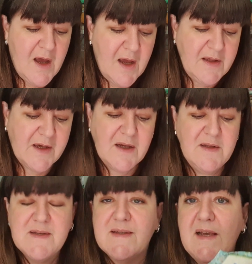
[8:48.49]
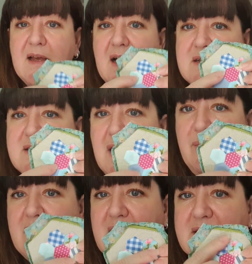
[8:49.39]
you can see I've
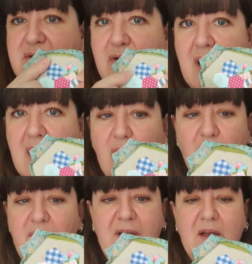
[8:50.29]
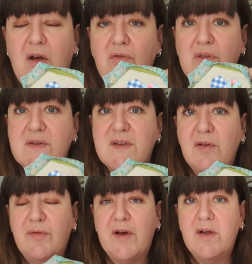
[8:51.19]
sewn this all of it on the
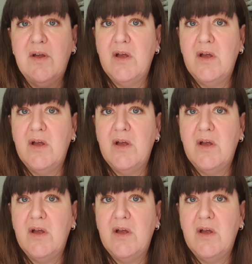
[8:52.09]
sofa.